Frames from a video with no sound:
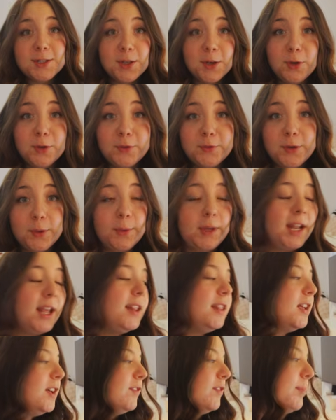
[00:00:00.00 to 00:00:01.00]
So for what
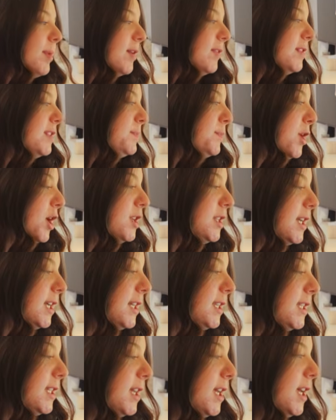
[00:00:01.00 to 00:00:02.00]
I love about this
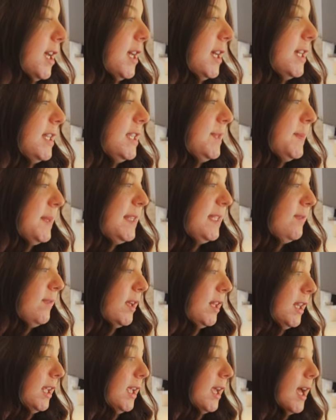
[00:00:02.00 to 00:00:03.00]
project,
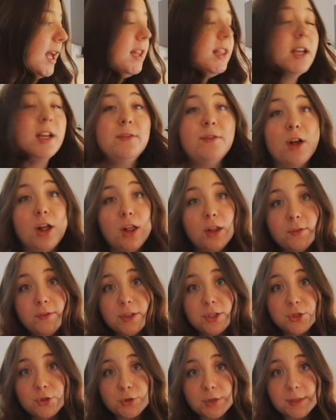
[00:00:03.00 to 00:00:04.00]
specifically, I love all of
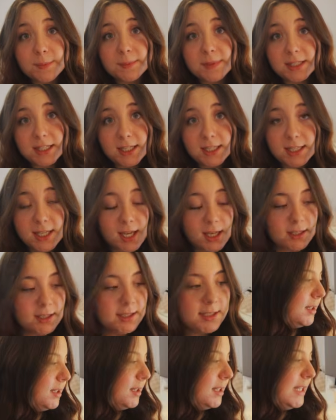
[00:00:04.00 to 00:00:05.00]
the trim details.